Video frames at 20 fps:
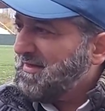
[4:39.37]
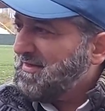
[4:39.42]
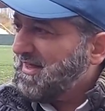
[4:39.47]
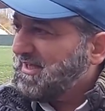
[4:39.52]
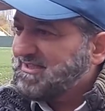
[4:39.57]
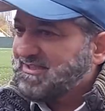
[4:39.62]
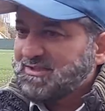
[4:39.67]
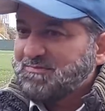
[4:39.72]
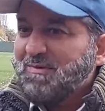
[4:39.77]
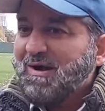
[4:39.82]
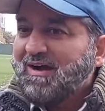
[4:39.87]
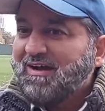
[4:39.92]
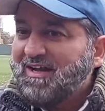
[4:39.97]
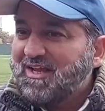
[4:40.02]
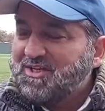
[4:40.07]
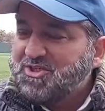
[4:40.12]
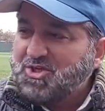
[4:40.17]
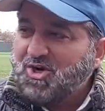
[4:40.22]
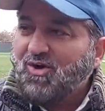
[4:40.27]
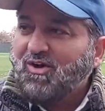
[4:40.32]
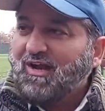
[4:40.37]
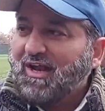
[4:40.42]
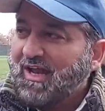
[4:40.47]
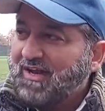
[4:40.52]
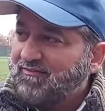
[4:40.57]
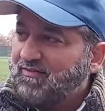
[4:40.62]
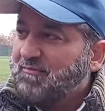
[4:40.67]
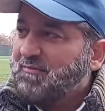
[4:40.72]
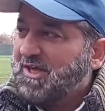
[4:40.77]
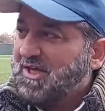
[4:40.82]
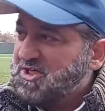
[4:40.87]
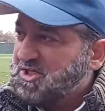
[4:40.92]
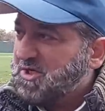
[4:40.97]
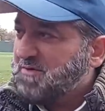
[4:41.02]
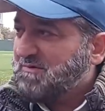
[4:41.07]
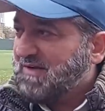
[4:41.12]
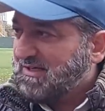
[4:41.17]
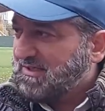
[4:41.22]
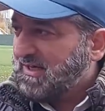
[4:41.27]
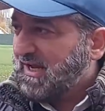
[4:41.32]
They're smuggling chocolate in from
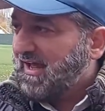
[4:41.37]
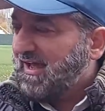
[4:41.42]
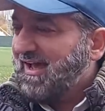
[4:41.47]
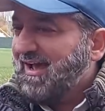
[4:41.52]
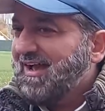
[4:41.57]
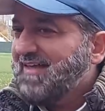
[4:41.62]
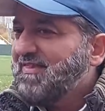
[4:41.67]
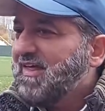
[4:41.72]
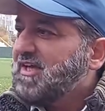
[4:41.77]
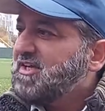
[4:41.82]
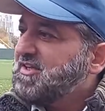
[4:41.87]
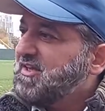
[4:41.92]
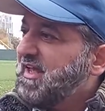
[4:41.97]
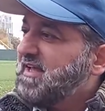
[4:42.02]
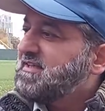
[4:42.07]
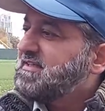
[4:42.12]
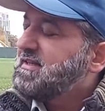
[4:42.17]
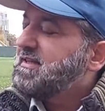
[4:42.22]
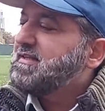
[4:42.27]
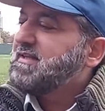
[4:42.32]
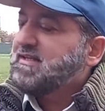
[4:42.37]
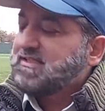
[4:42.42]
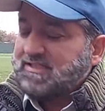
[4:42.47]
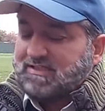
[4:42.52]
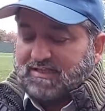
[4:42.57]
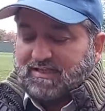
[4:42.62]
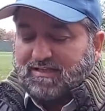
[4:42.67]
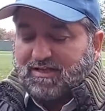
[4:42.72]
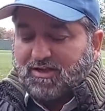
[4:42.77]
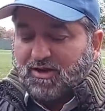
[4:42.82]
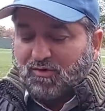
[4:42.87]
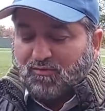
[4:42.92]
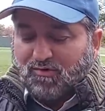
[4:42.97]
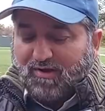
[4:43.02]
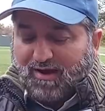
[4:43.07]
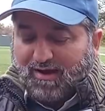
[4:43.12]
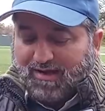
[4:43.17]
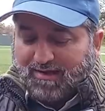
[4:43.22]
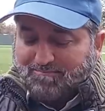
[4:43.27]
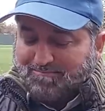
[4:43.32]
Egypt, and they're
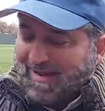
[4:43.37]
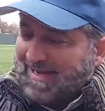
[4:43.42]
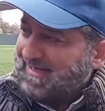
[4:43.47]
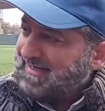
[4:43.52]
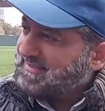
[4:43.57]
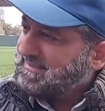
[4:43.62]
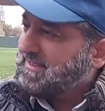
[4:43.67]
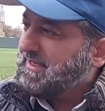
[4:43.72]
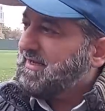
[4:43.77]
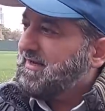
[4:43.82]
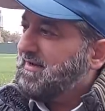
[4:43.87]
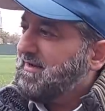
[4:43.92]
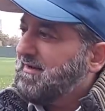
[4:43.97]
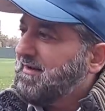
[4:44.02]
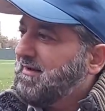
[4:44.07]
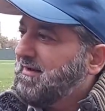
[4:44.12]
medicine.